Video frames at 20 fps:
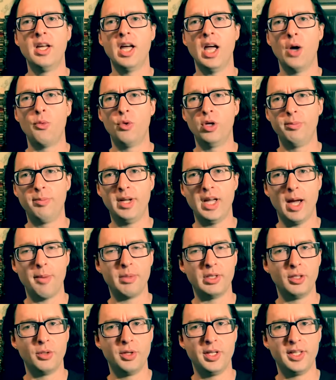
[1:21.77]
I will be
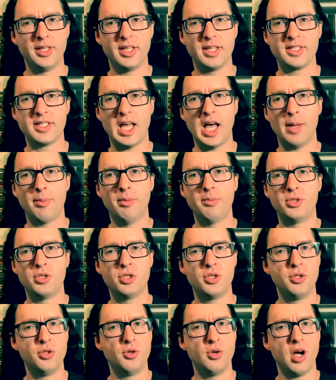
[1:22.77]
uploading this album
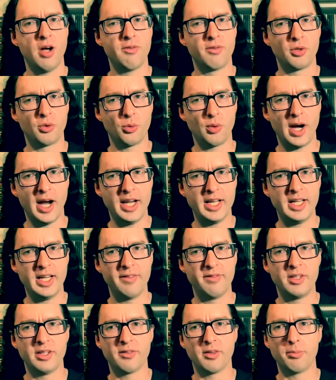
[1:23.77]
to a variety
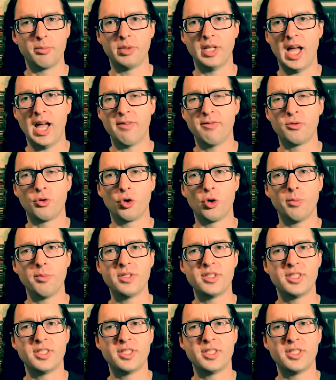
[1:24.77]
of different platforms,